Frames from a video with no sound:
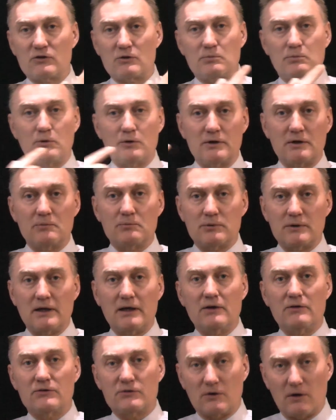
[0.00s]
are put in
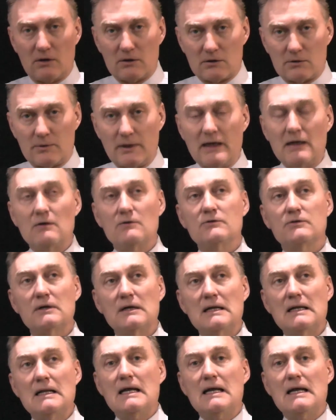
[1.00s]
place all around,